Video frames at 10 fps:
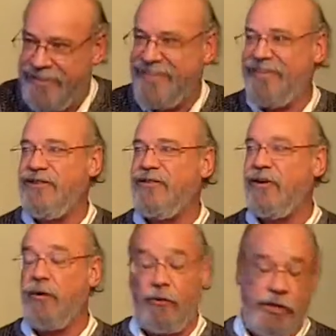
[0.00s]
You know,
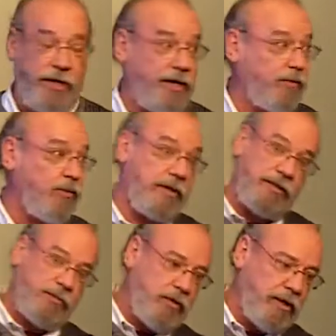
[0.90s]
I wish I had one
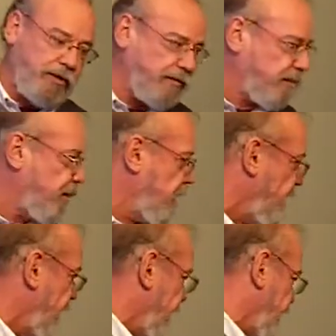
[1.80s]
this morning, but
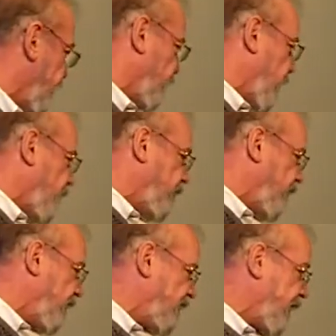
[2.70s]
trying to
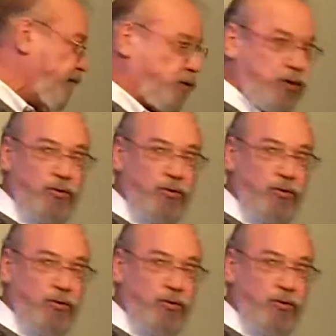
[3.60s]
find the same